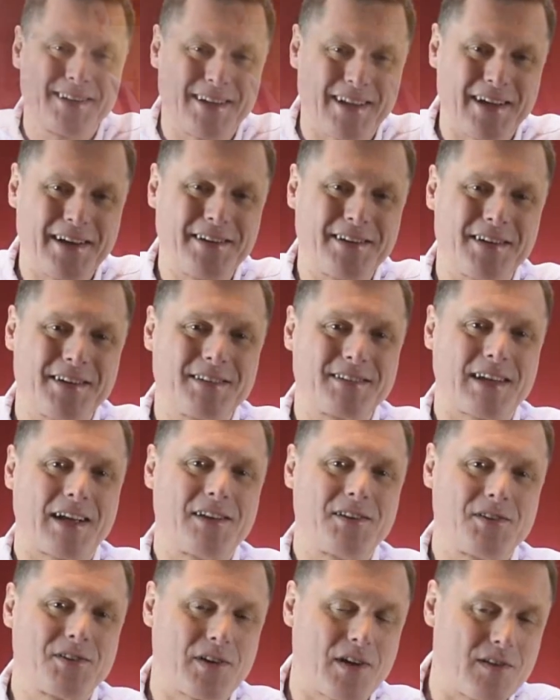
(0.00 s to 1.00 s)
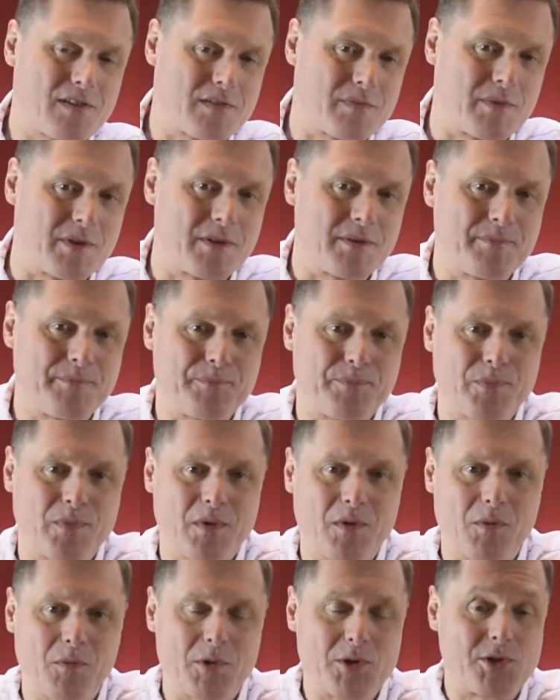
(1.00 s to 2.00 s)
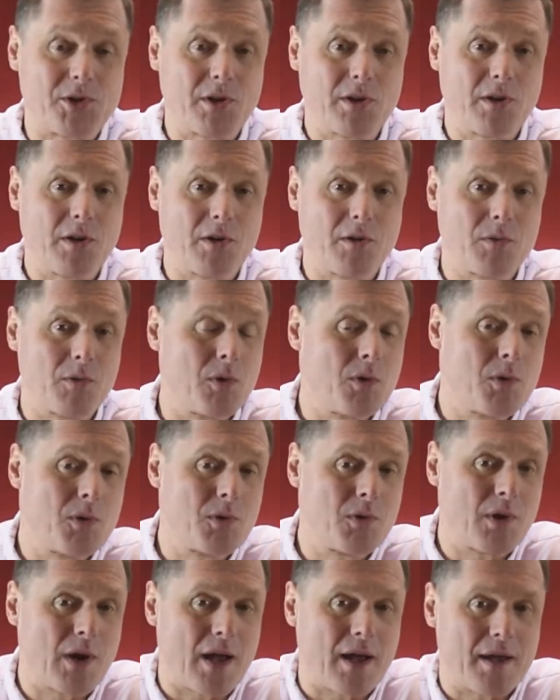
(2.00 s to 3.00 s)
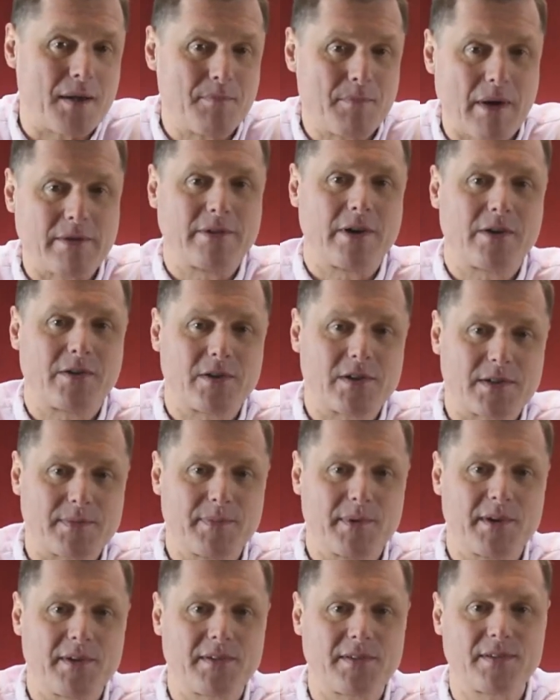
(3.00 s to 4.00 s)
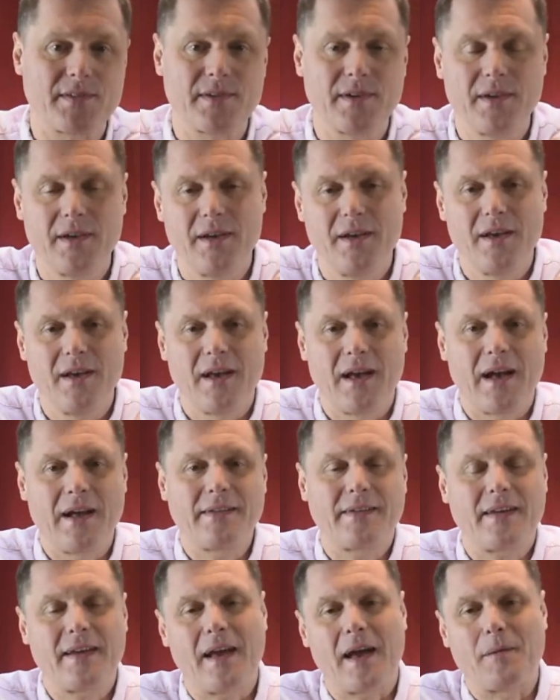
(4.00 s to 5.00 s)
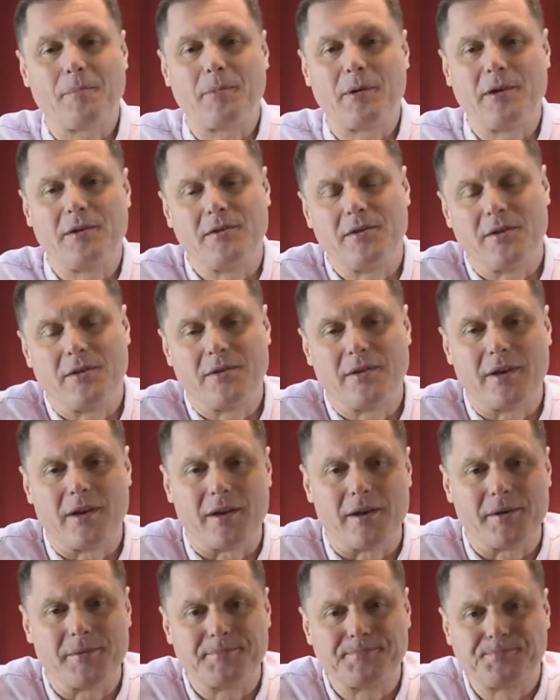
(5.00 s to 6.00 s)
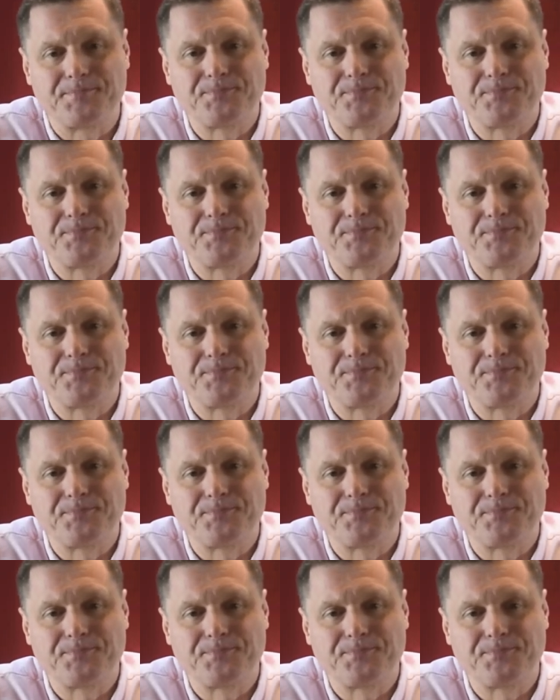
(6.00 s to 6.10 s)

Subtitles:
Ladies and gentlemen, wishing you all a Merry Christmas and a Happy New Year.